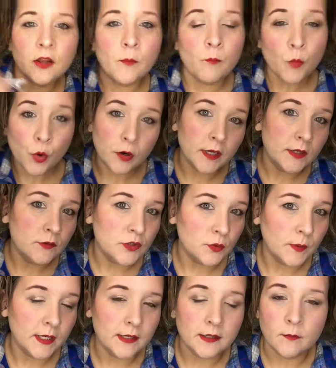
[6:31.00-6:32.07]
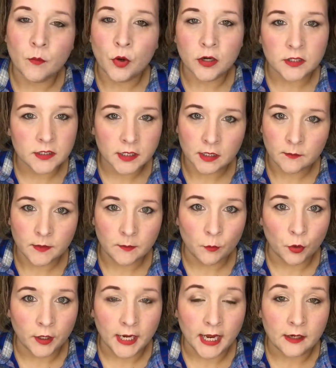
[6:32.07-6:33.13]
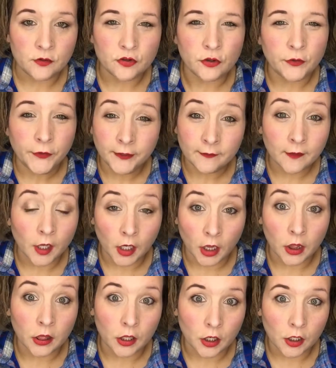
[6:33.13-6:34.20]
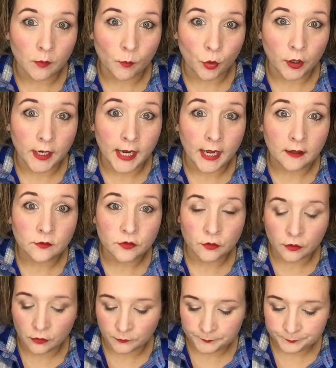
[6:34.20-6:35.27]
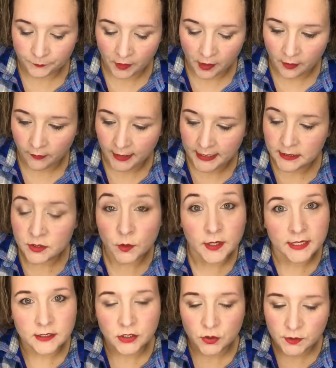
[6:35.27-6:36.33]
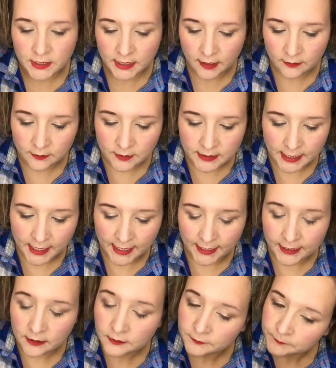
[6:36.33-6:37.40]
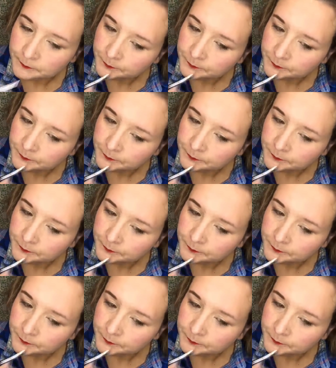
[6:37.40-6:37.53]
the more you do it, the more it's going to be more natural, and it's going to look more natural. All right, so let's do the other side.